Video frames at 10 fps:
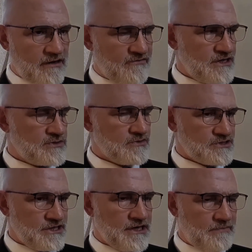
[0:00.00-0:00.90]
of Israel's
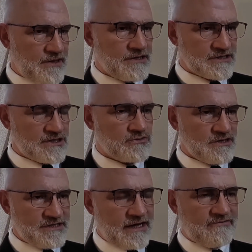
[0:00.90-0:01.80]
GDP is literally
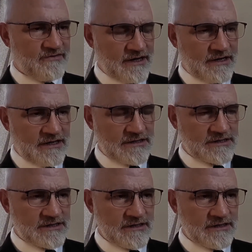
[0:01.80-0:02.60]
debt financed.